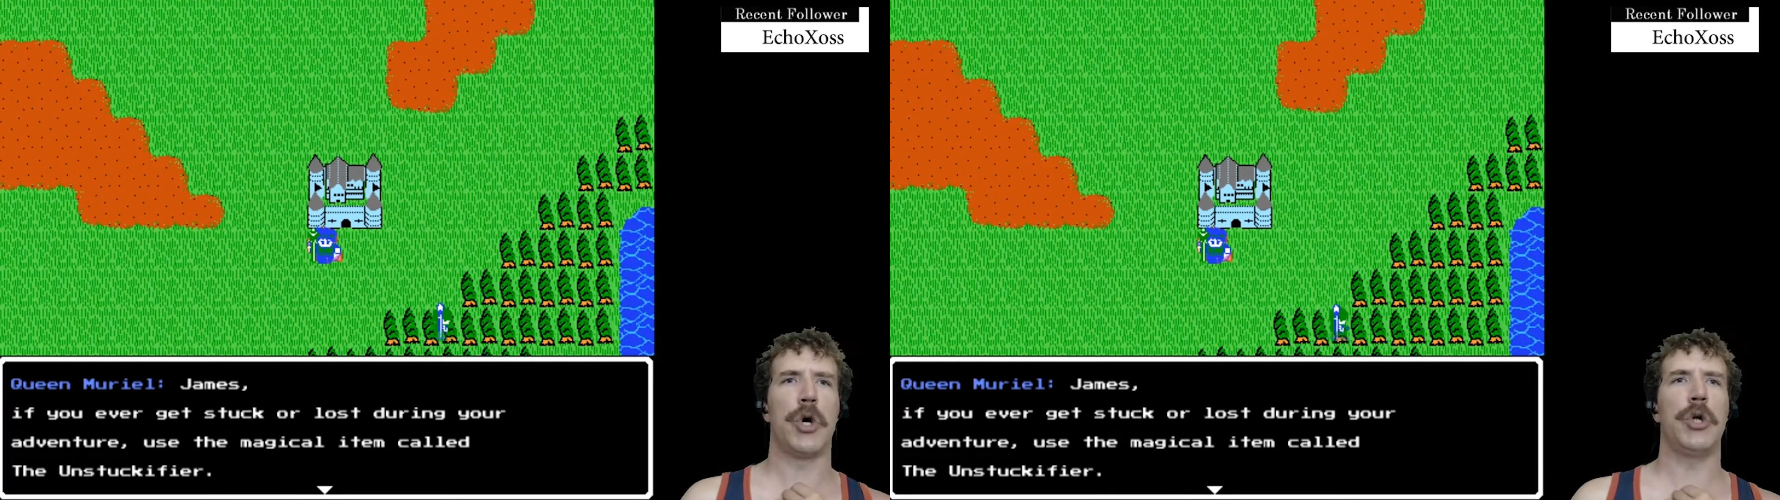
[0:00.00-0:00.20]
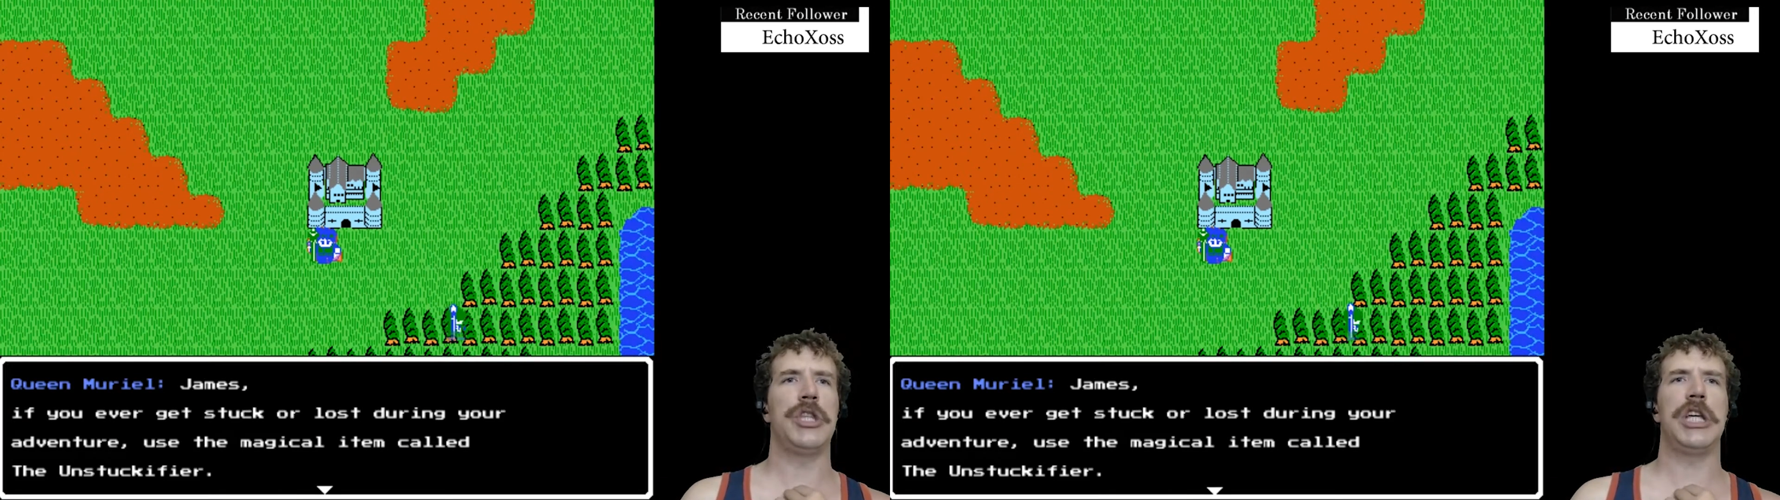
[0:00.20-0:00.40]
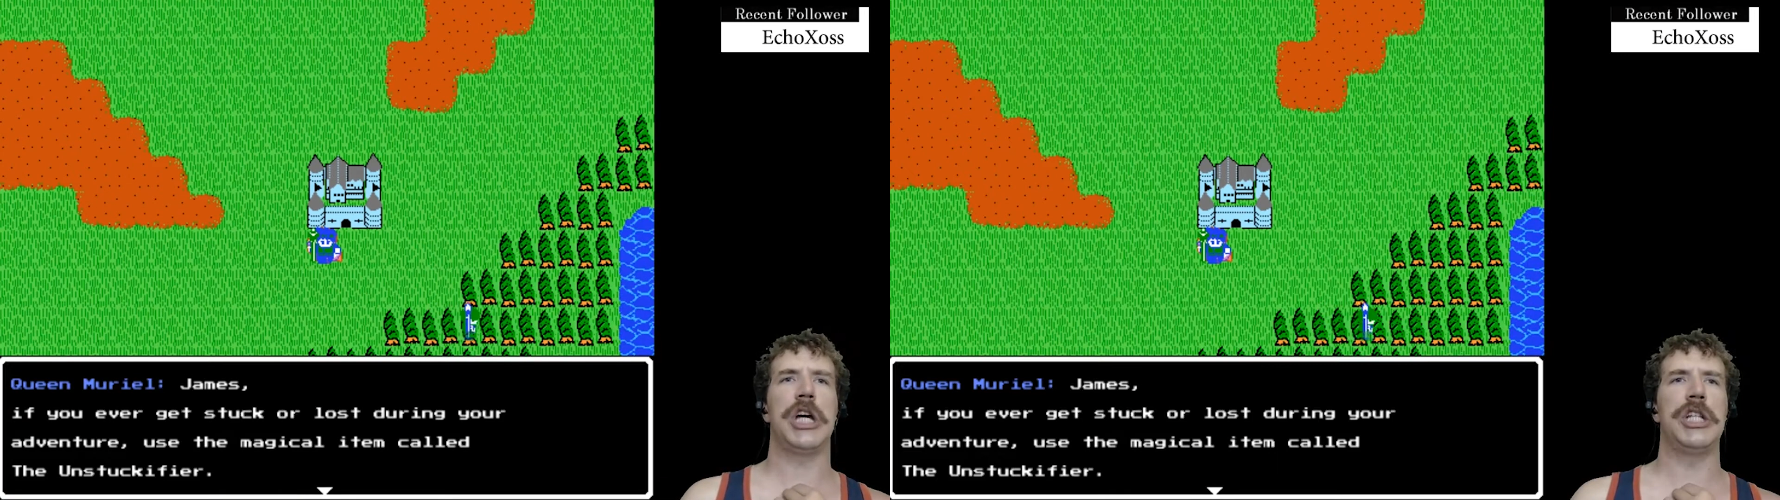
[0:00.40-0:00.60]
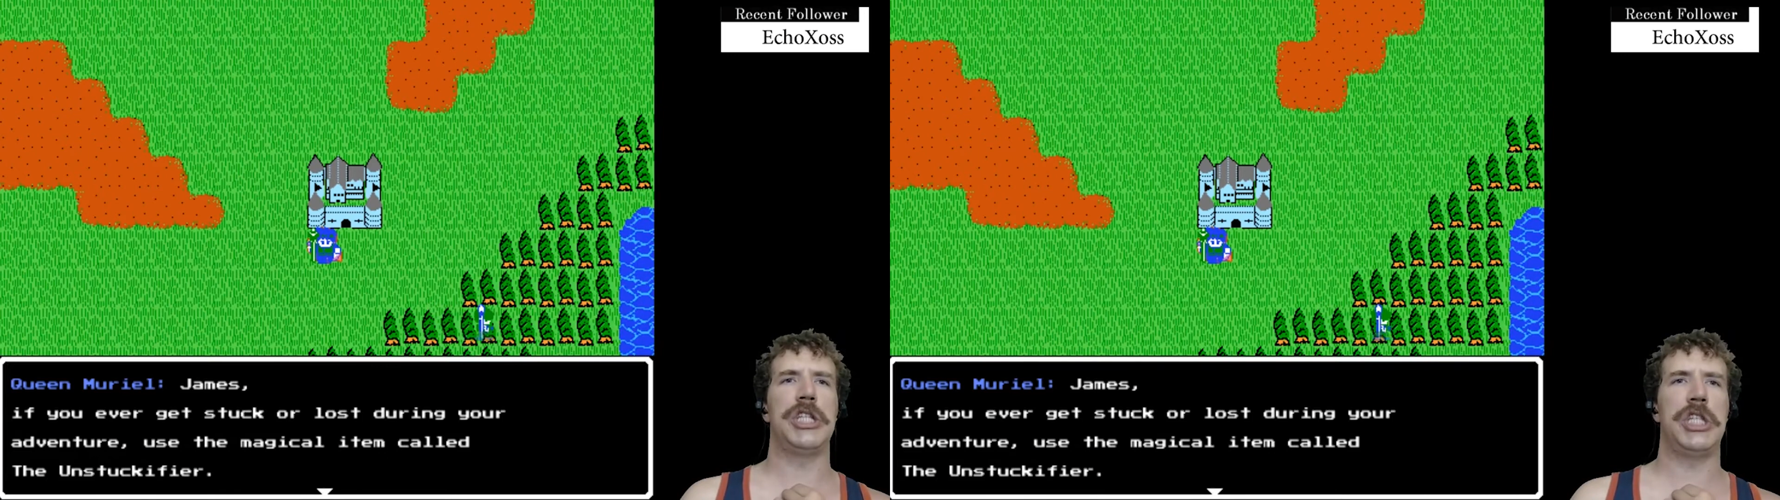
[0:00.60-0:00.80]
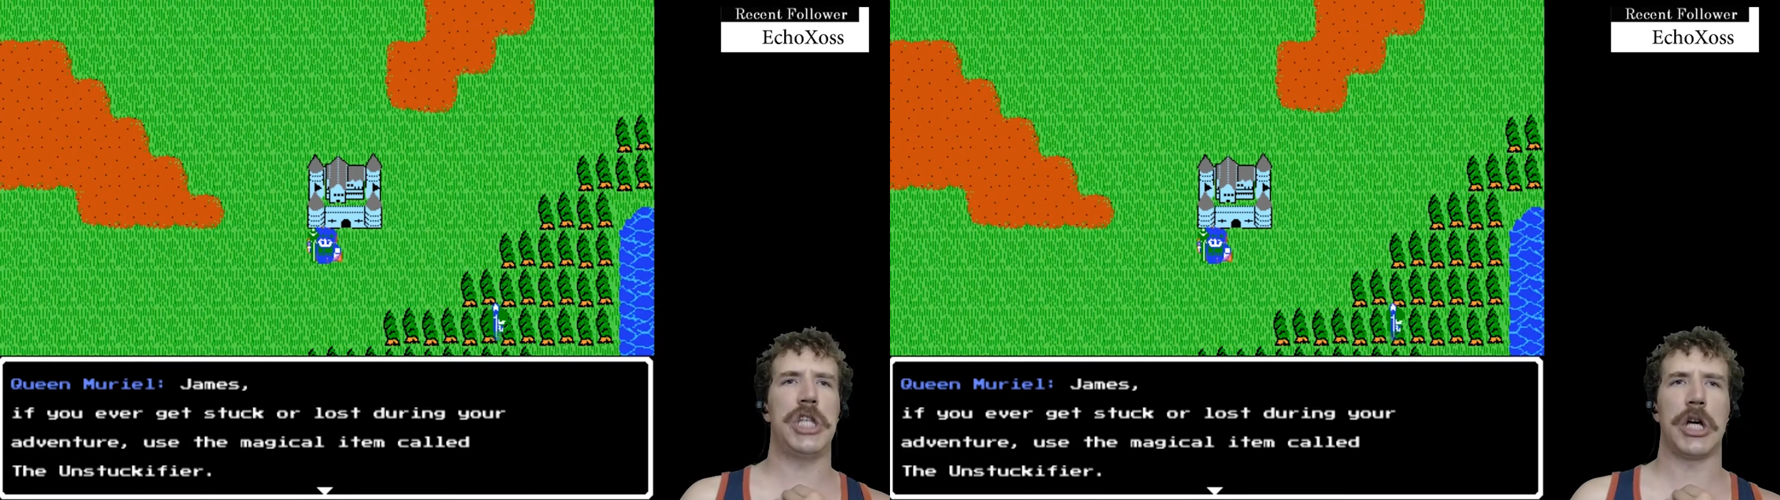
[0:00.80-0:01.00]
called the
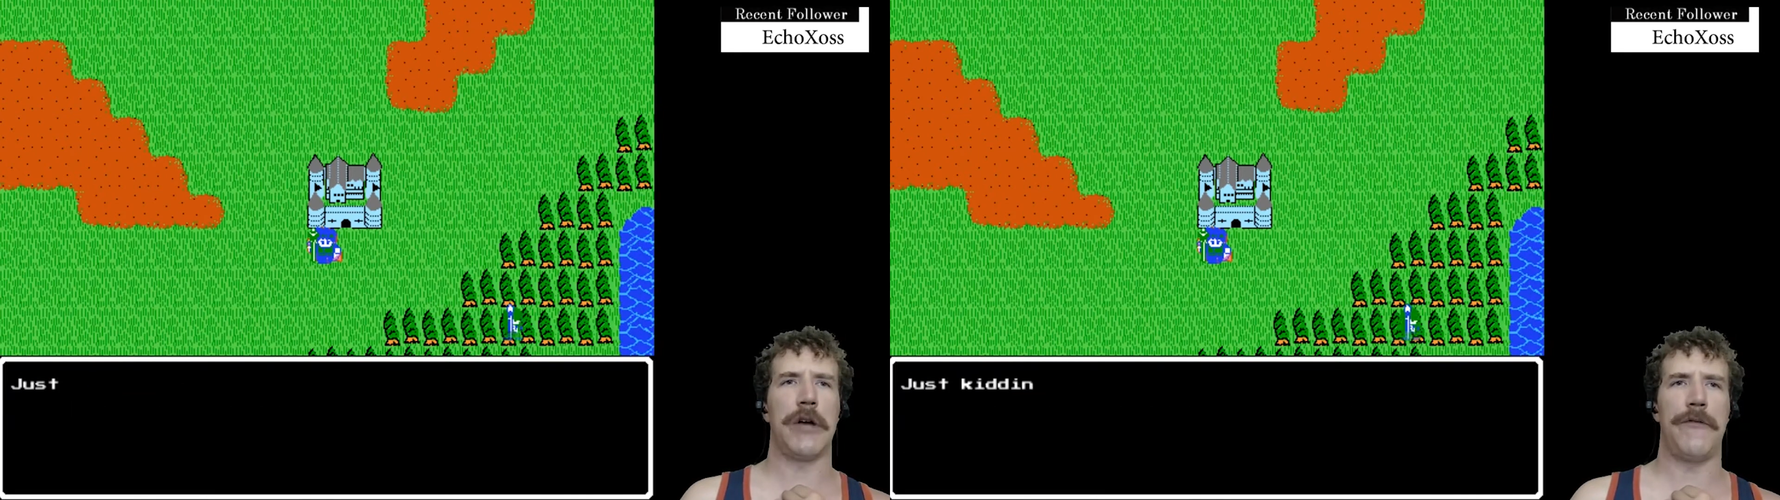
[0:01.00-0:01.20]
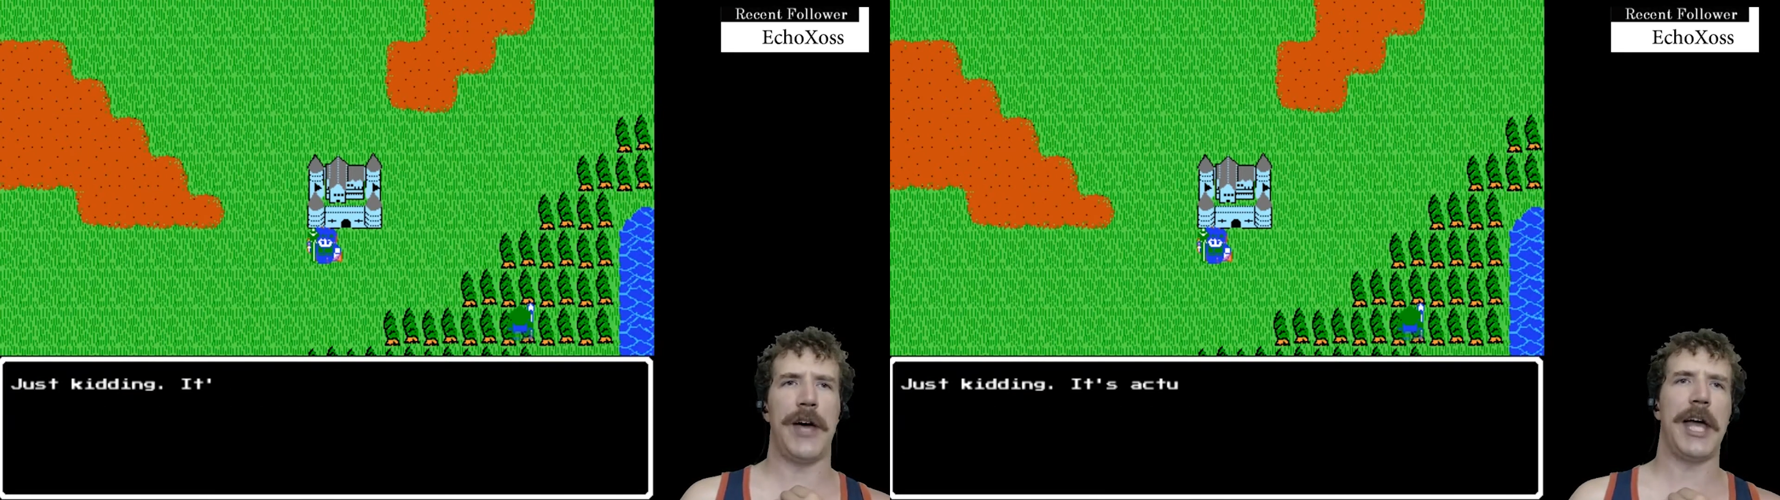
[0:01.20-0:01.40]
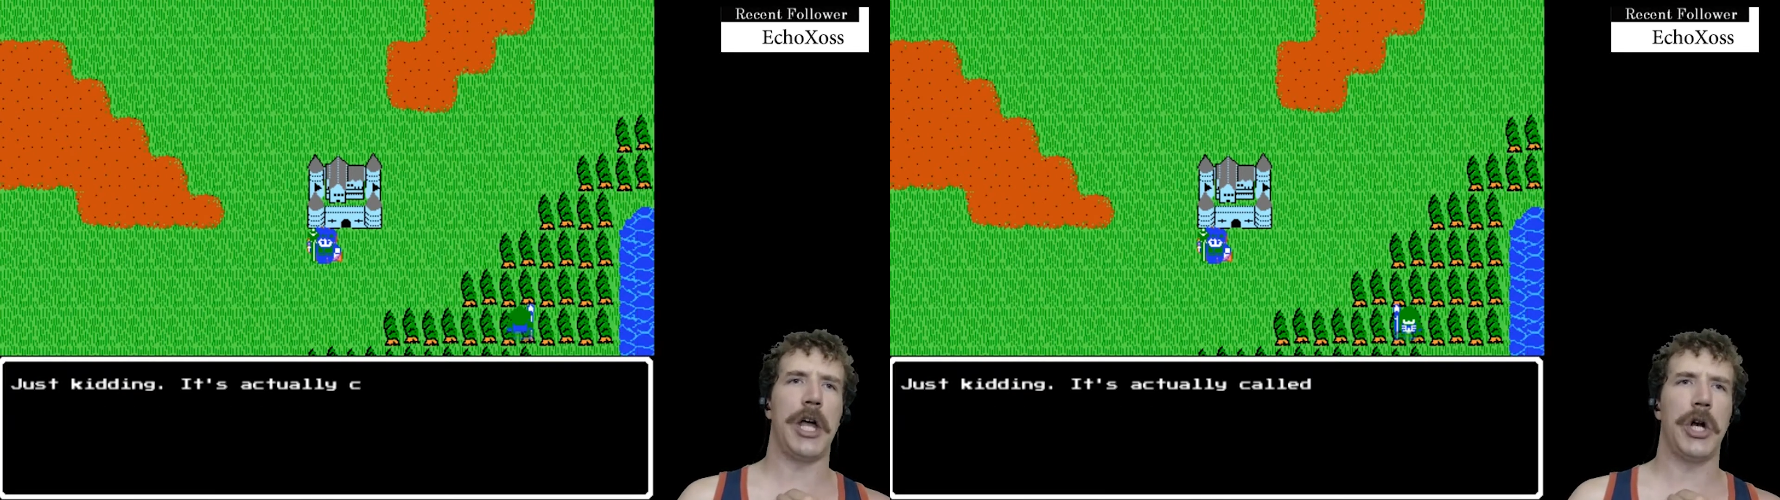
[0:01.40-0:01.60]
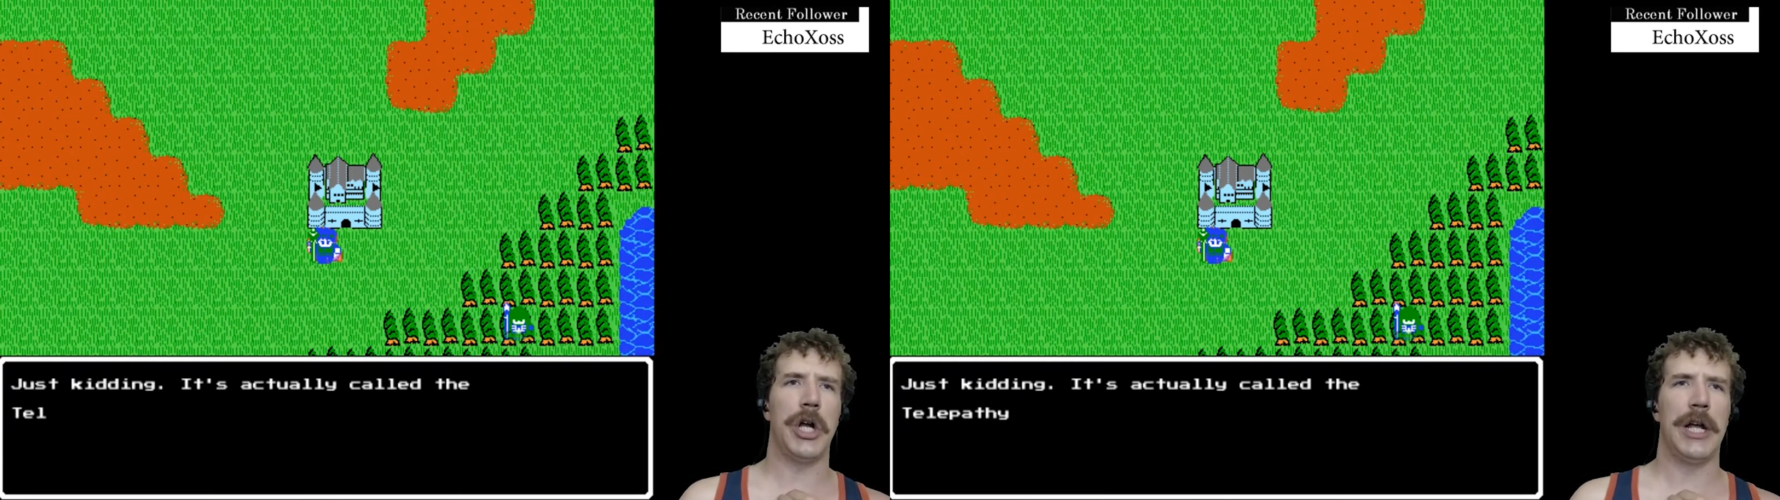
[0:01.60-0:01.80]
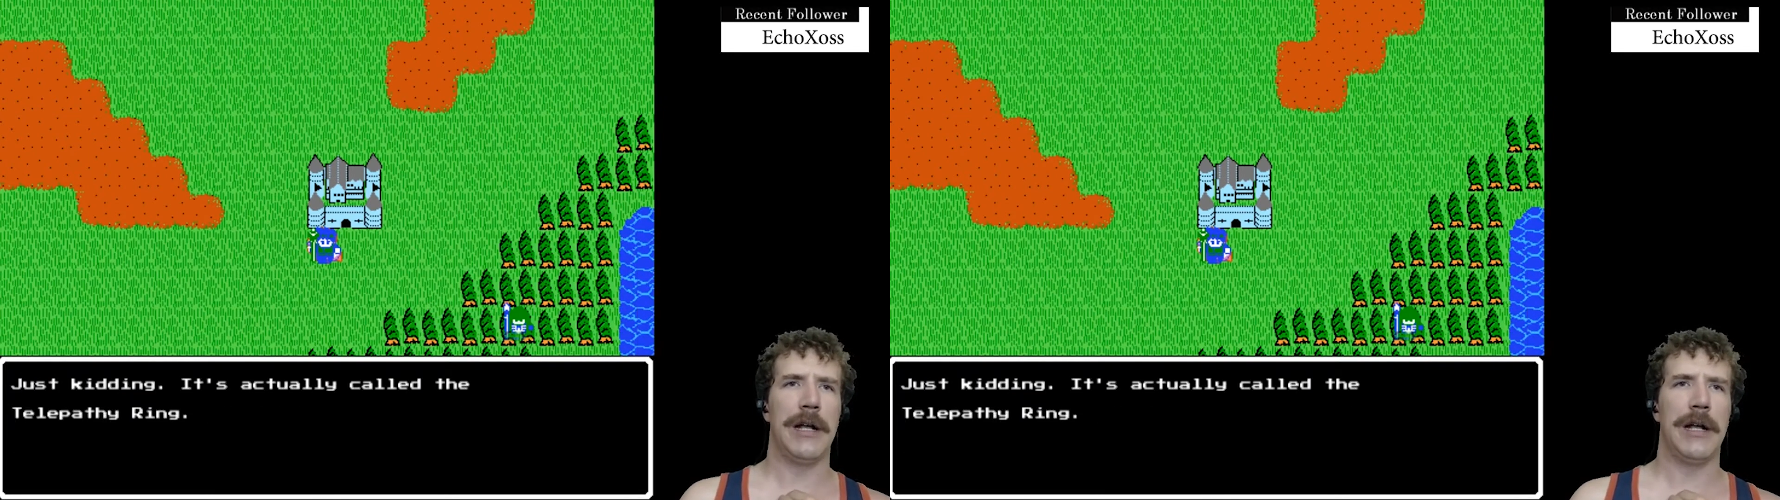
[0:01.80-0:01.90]
Unstuckifier.